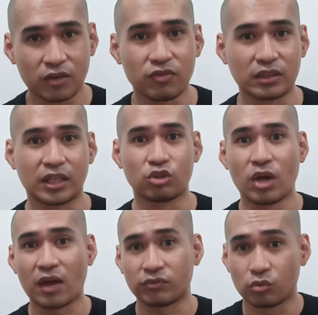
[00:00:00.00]
given that
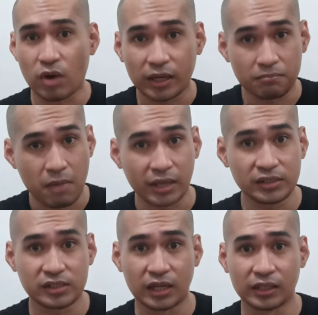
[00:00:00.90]
you have the right
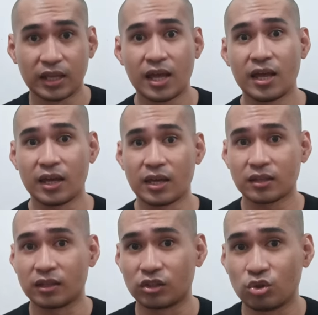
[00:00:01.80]
mindset
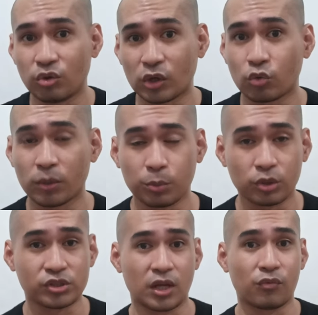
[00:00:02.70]
and that you equip
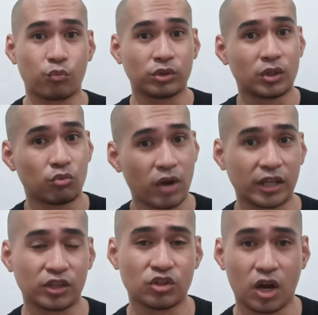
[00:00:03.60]
yourself with the
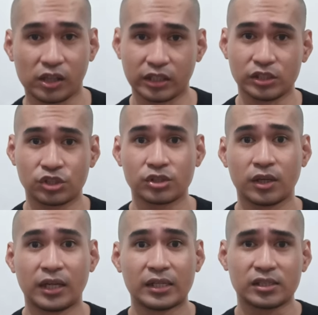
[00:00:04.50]
right
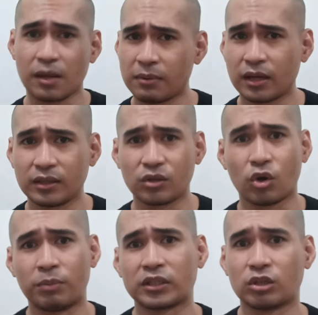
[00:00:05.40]
knowledge. Sabi nga ni
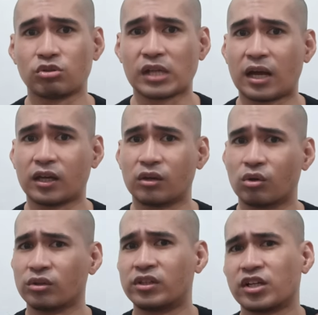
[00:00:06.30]
Robert Kiyosaki,
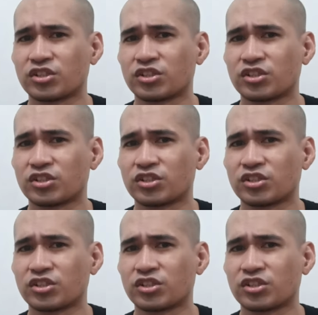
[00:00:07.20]
no,